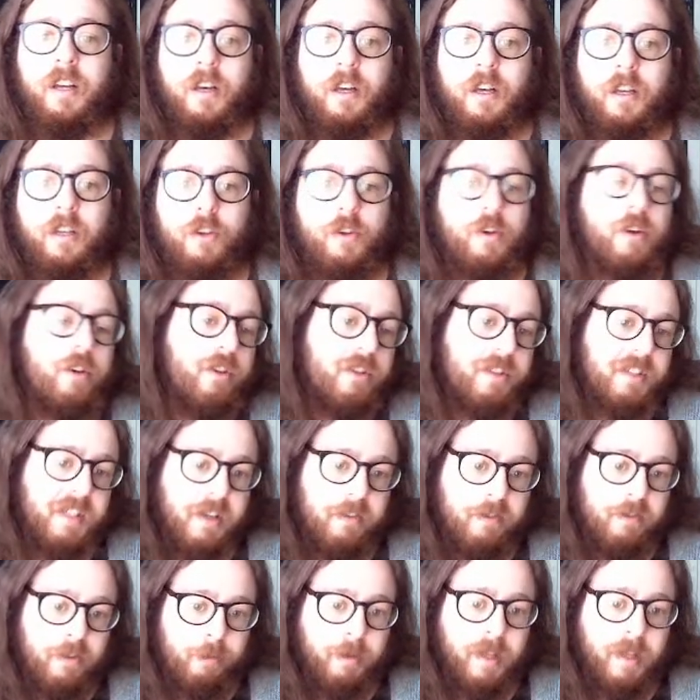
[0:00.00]
you can just
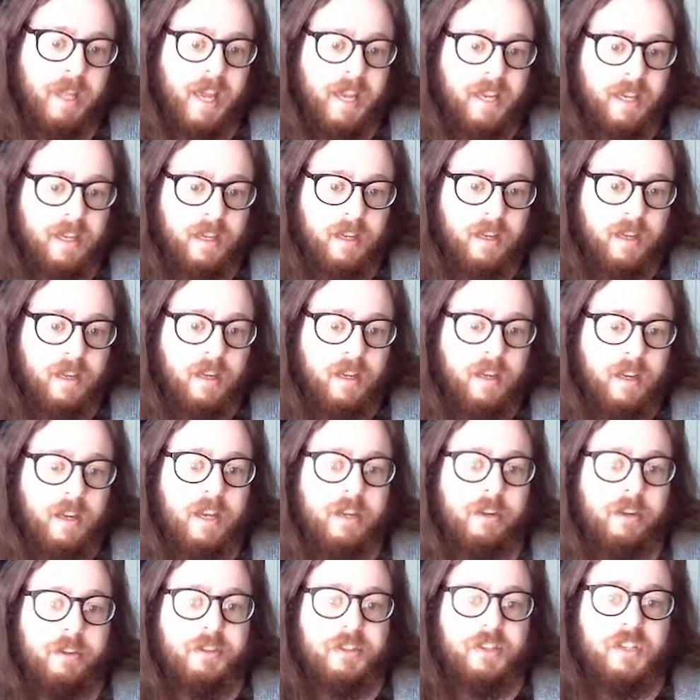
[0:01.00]
leave it blank.
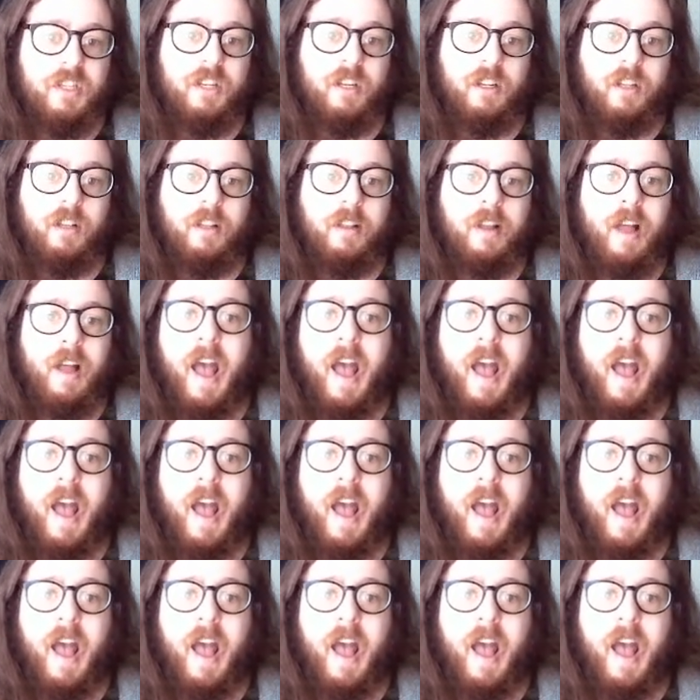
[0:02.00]
It'll still